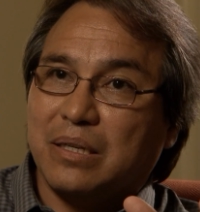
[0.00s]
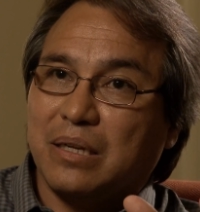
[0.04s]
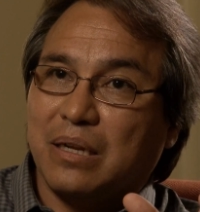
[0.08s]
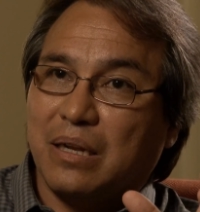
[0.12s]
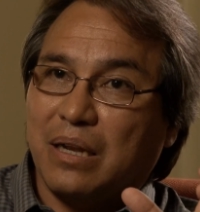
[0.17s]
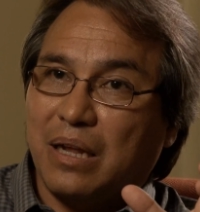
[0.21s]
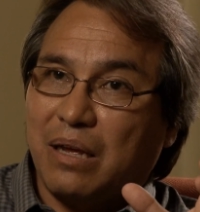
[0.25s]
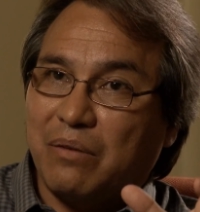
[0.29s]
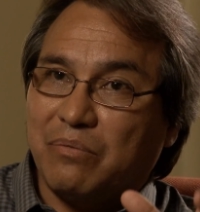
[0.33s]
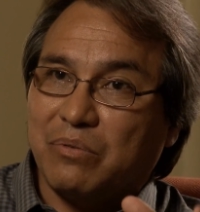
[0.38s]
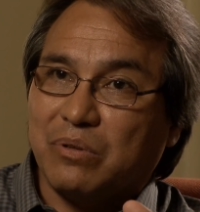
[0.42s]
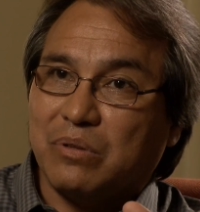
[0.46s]

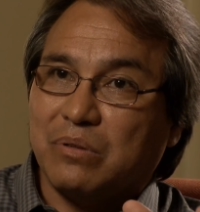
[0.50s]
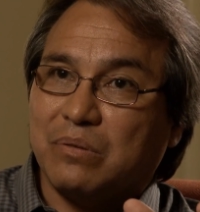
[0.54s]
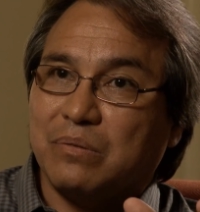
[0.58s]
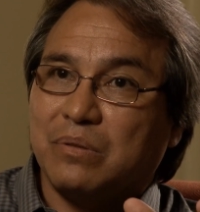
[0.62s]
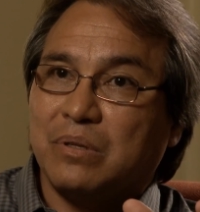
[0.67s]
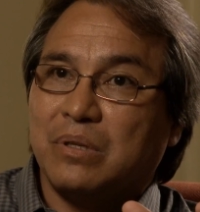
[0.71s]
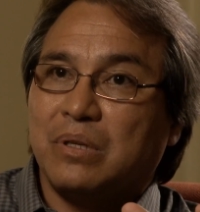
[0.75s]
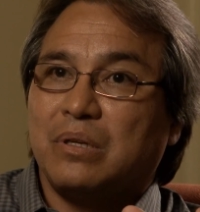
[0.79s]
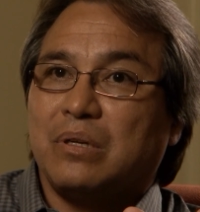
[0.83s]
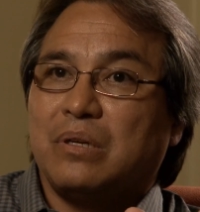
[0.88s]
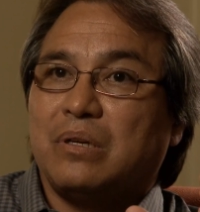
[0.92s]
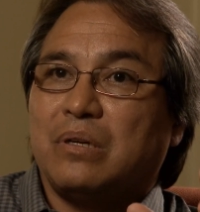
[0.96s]
level
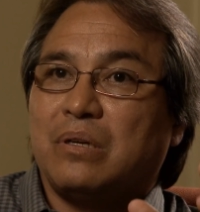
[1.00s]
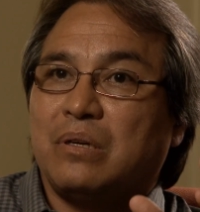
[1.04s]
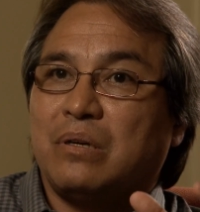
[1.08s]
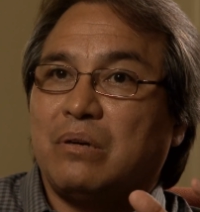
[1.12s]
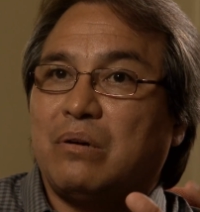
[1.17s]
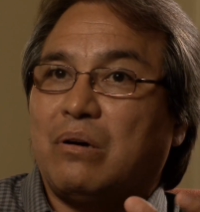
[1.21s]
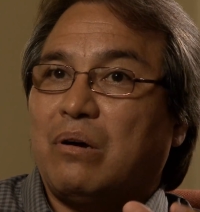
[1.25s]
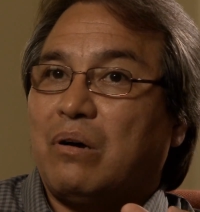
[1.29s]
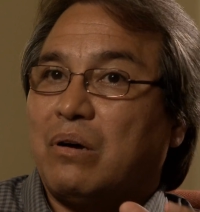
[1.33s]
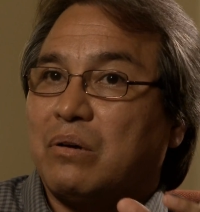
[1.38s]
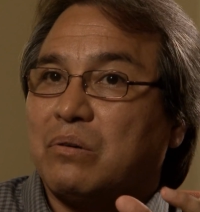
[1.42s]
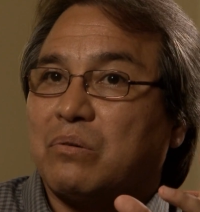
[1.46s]

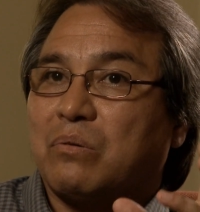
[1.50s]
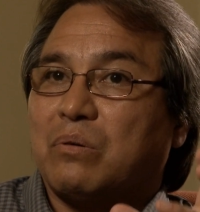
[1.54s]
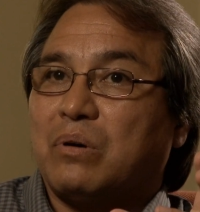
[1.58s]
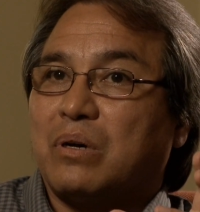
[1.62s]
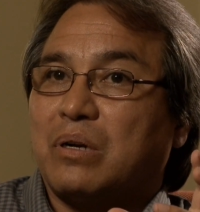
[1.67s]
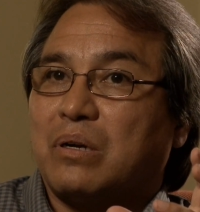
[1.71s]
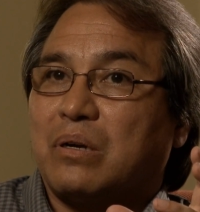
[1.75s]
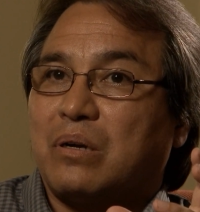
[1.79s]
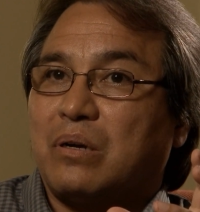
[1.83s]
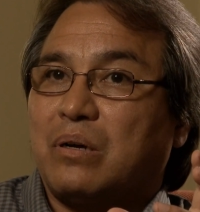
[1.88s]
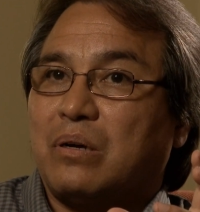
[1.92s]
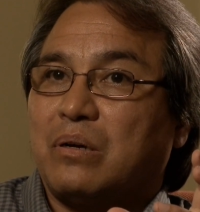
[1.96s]
on
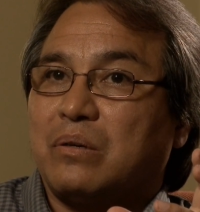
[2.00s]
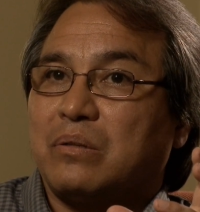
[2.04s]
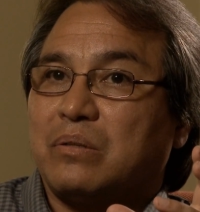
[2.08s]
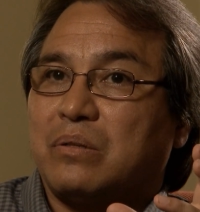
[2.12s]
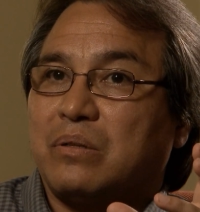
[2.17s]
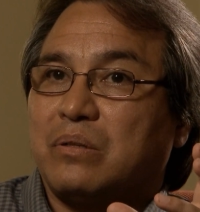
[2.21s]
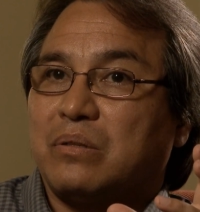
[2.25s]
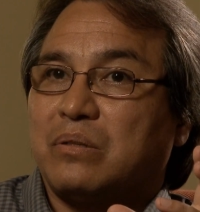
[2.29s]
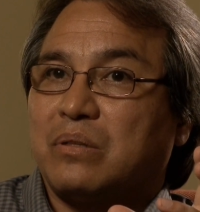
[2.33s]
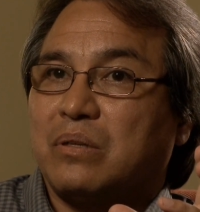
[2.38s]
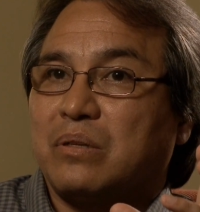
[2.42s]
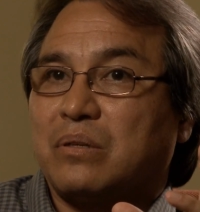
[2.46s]
what
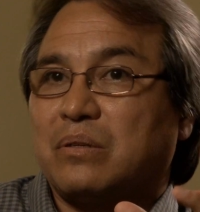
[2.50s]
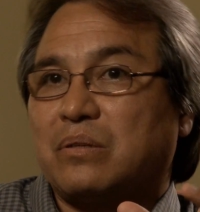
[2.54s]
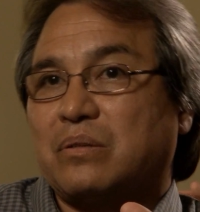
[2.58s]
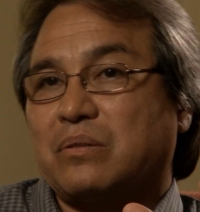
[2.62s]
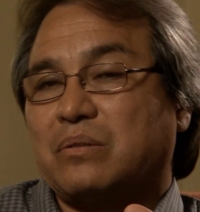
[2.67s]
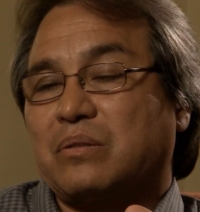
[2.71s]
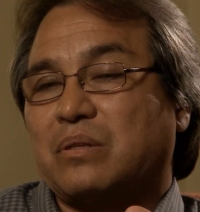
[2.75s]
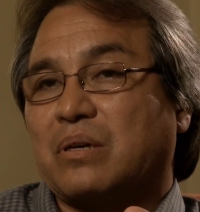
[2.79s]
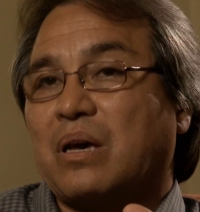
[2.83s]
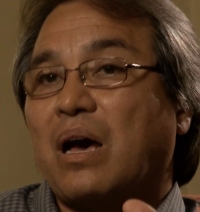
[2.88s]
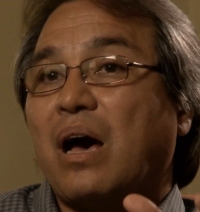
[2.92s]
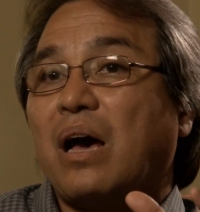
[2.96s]

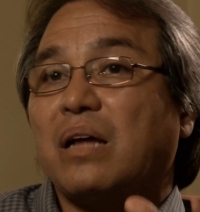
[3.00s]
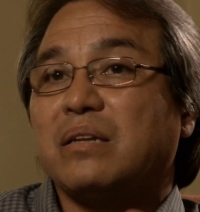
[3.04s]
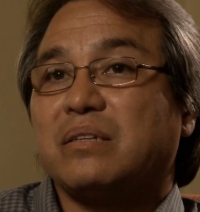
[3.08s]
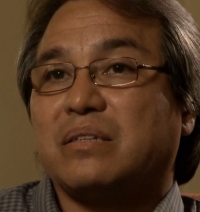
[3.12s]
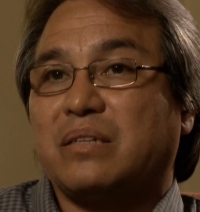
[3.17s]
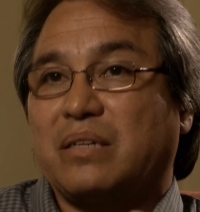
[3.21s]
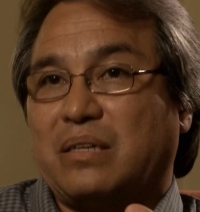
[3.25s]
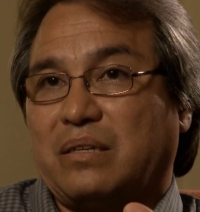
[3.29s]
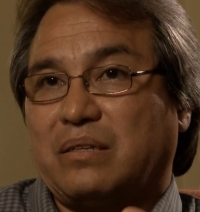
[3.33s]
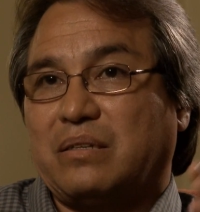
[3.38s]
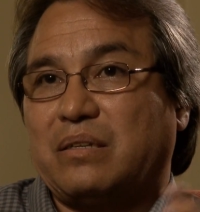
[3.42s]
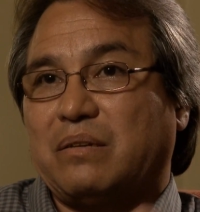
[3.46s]
the
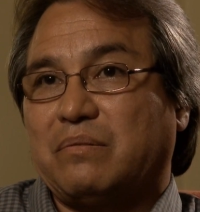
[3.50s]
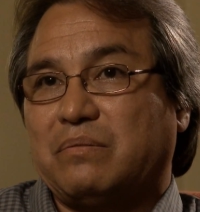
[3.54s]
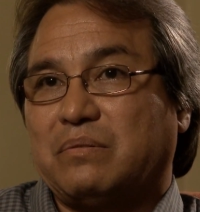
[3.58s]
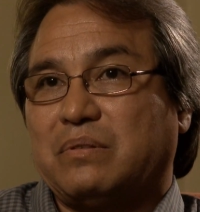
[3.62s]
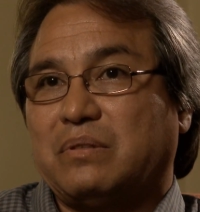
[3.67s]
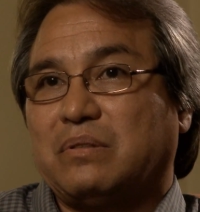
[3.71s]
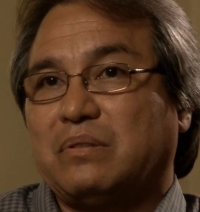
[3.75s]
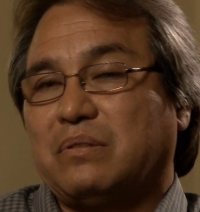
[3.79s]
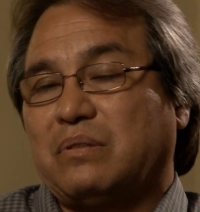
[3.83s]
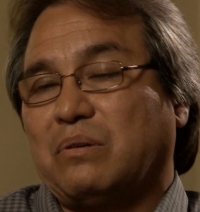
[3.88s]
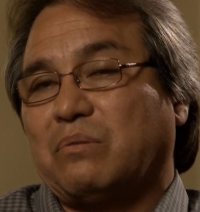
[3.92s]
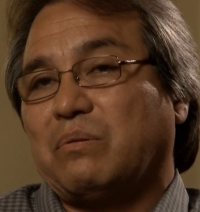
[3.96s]
content of
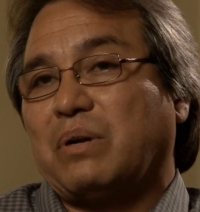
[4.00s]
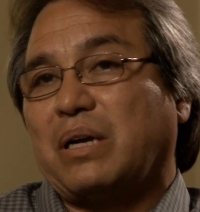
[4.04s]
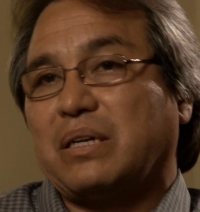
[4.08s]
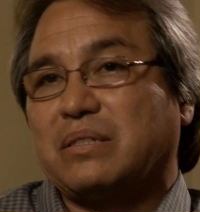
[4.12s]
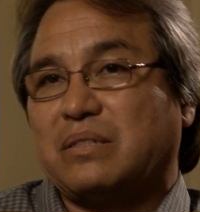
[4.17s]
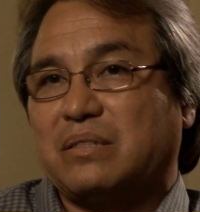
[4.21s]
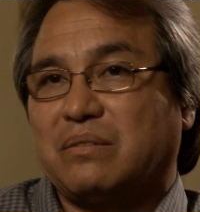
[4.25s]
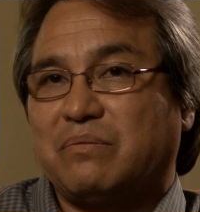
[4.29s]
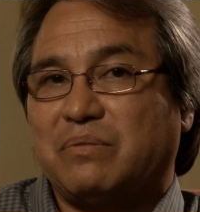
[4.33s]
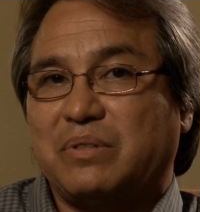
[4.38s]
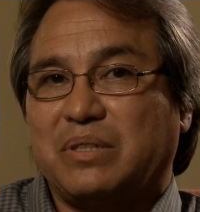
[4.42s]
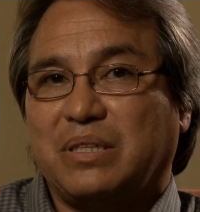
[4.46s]
the
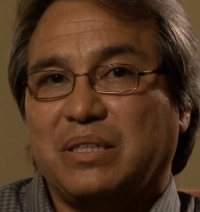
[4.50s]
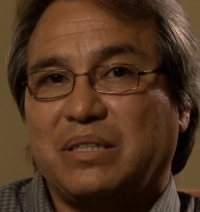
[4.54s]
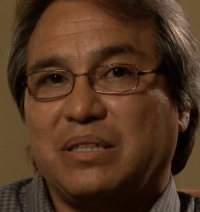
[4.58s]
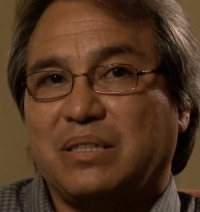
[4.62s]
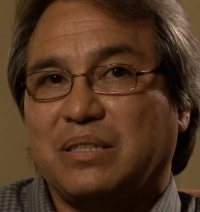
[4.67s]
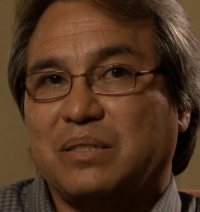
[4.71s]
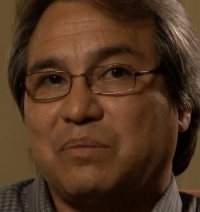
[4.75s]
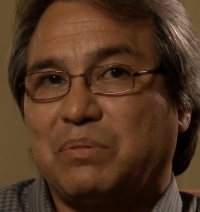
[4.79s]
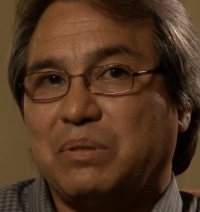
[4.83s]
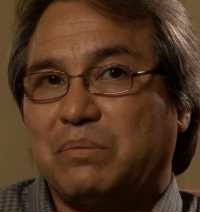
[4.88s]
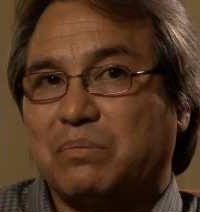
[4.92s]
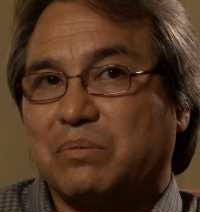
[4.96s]
rights of
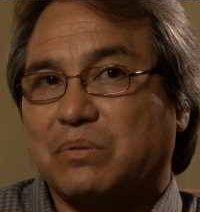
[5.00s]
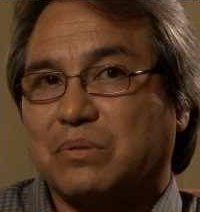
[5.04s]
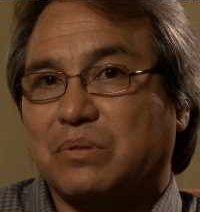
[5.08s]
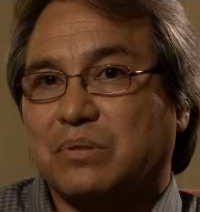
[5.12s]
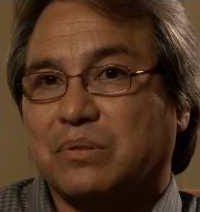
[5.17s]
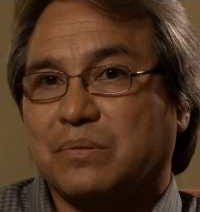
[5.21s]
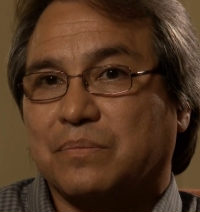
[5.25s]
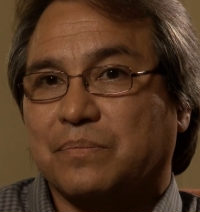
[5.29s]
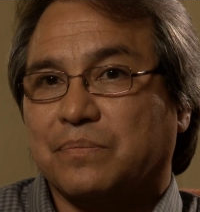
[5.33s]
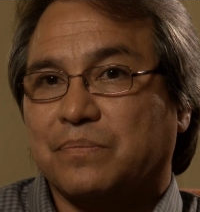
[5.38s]
Indigenous peoples.